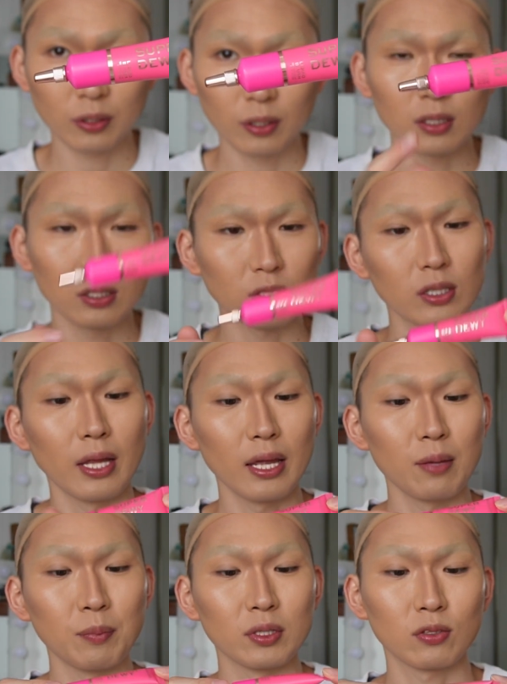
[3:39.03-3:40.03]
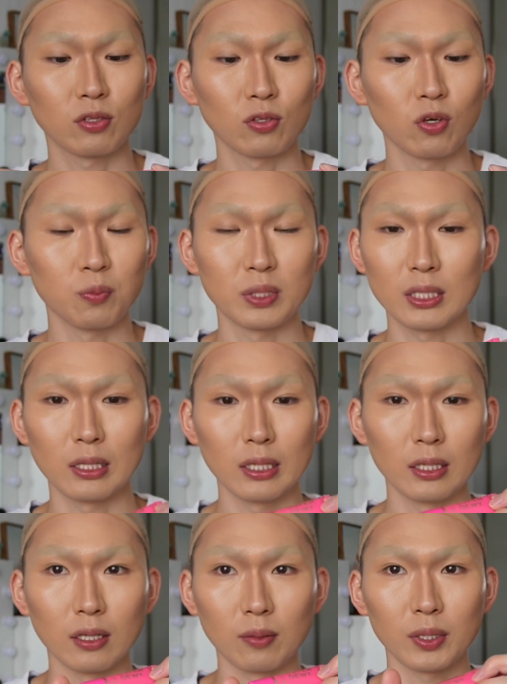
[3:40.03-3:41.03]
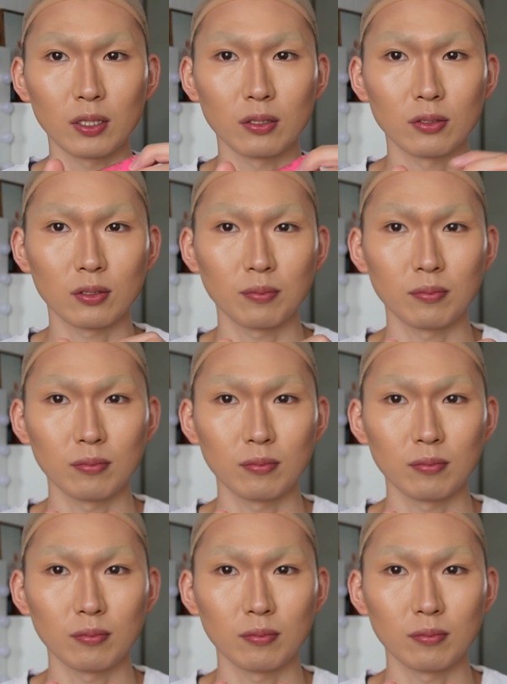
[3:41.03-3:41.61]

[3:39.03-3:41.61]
This name is so misleading because